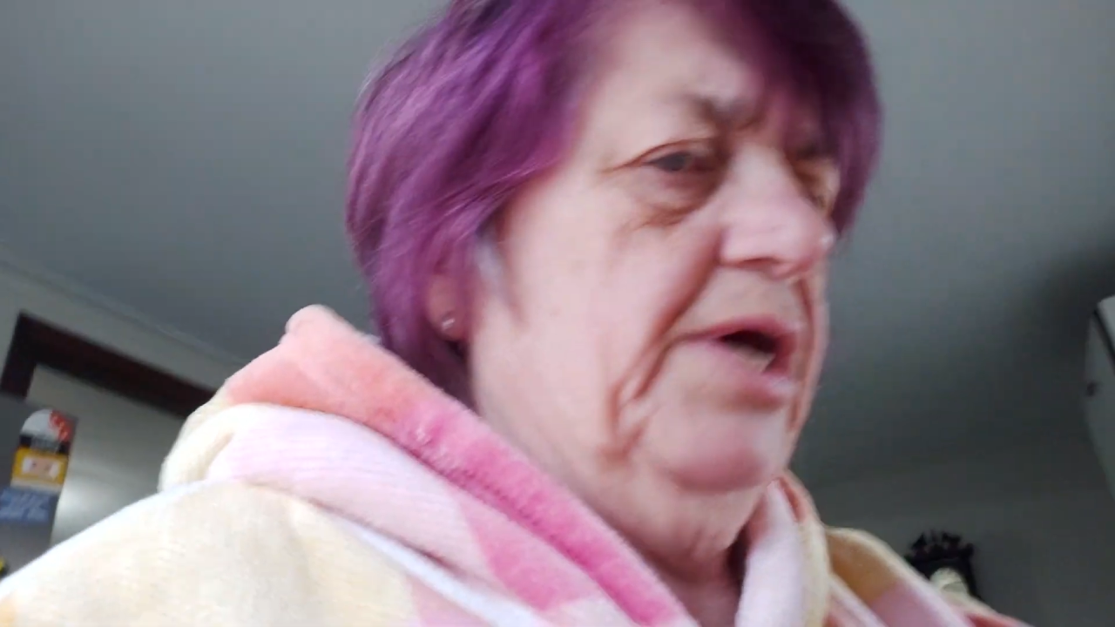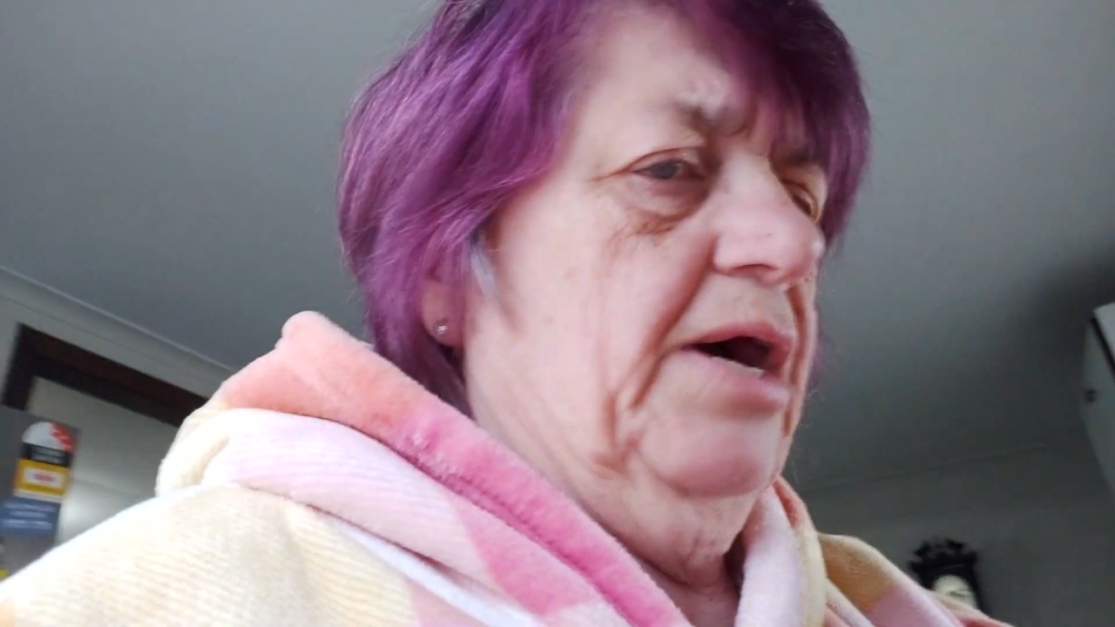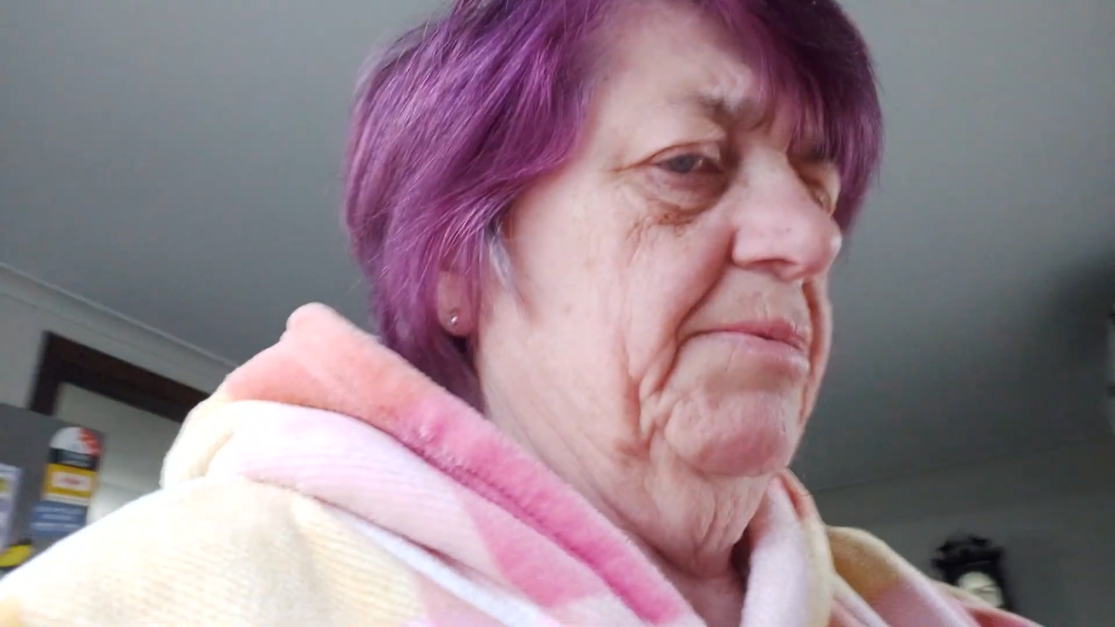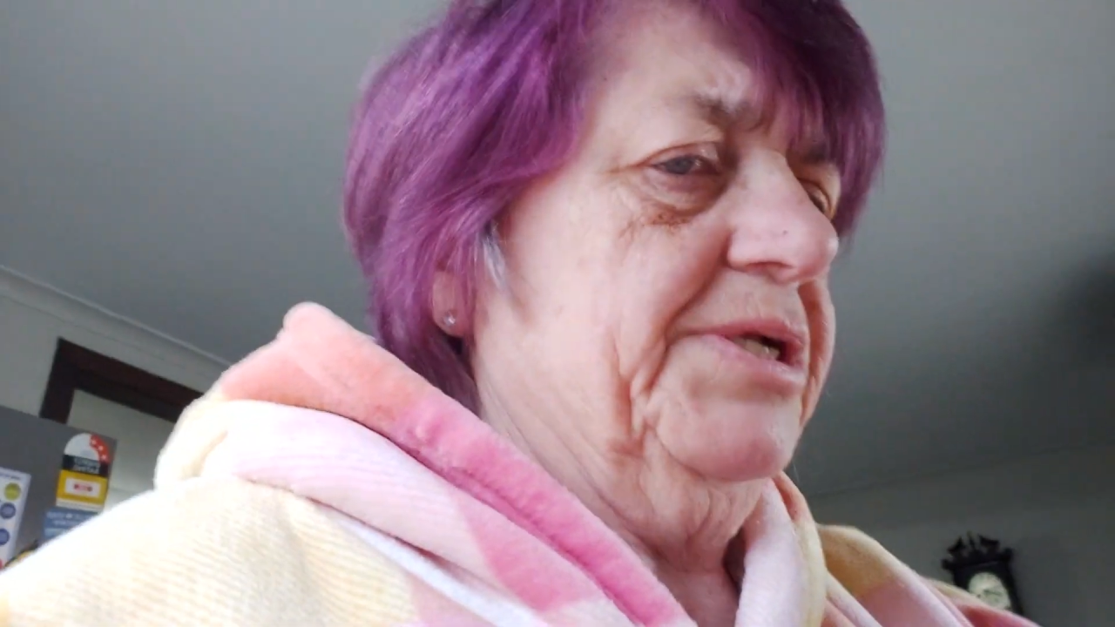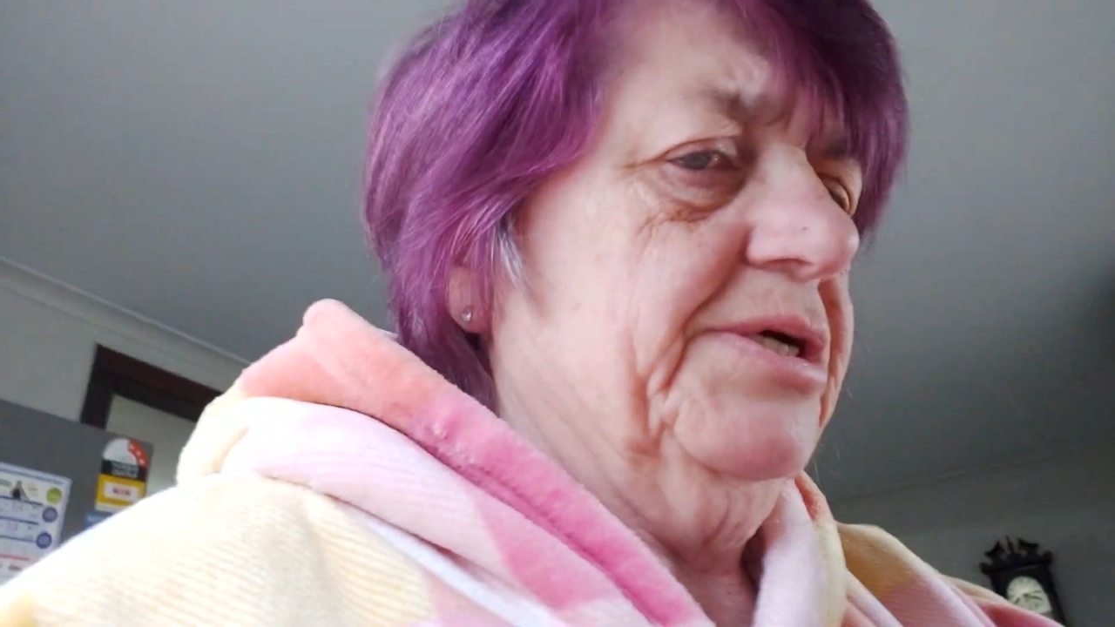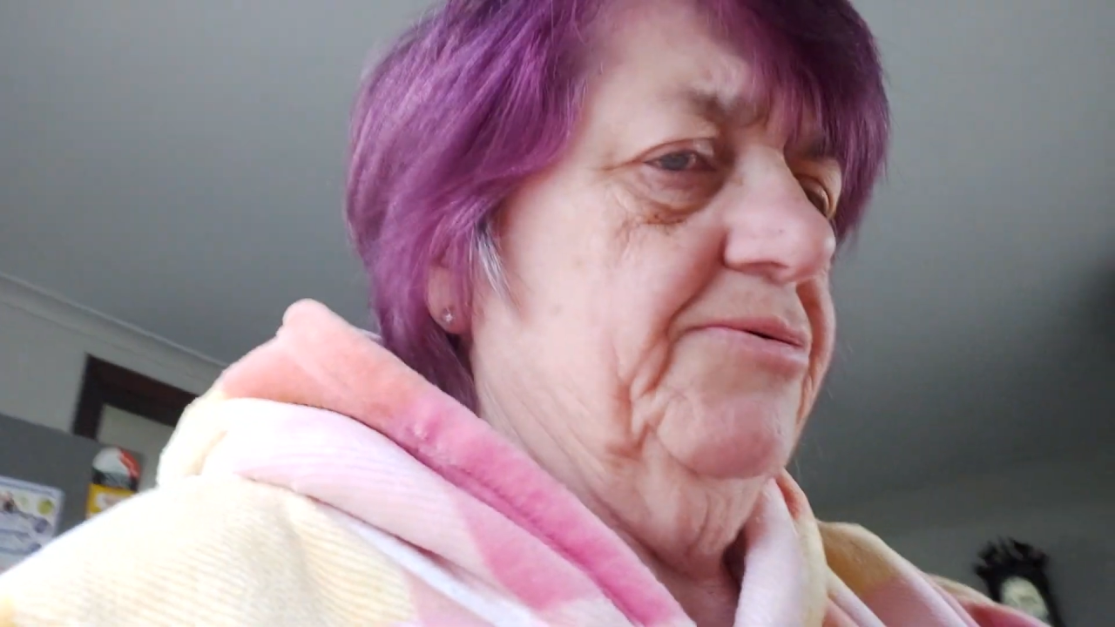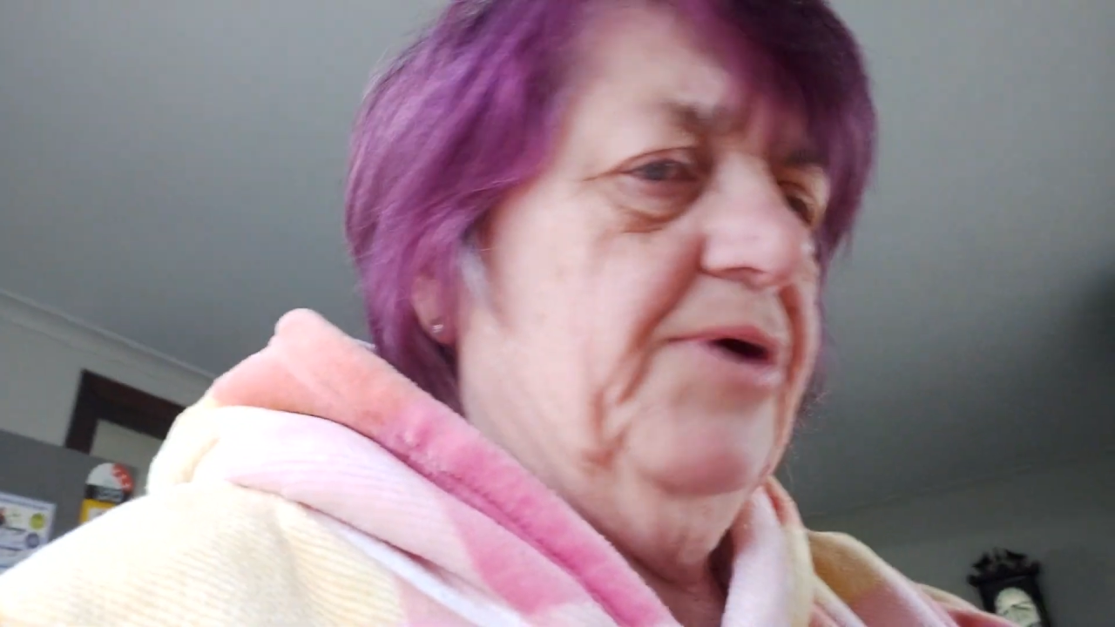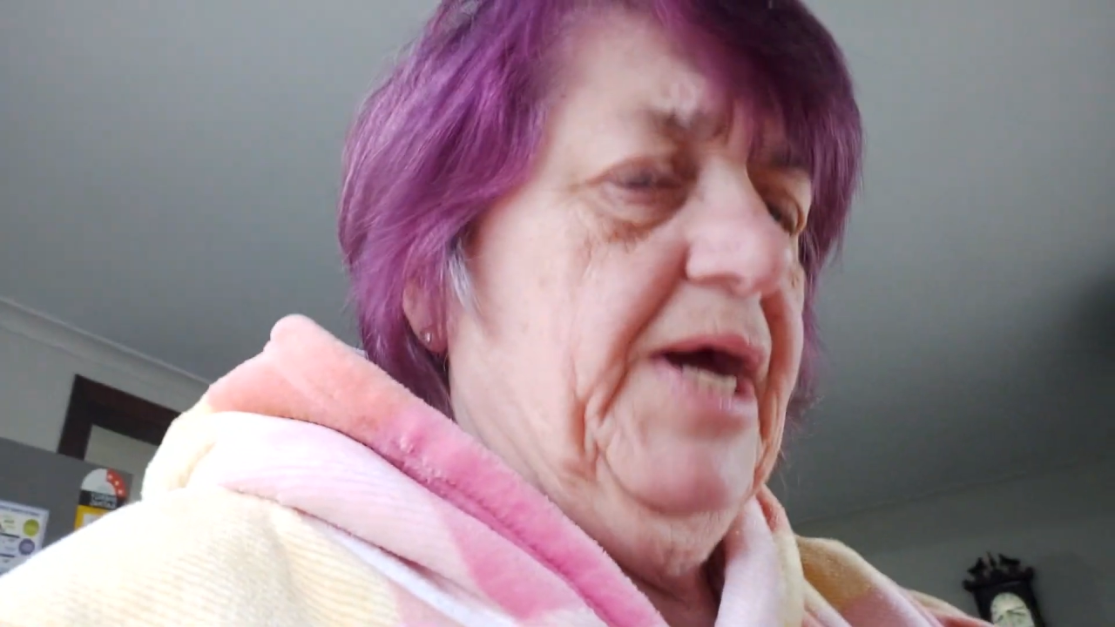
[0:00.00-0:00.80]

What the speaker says: help myself.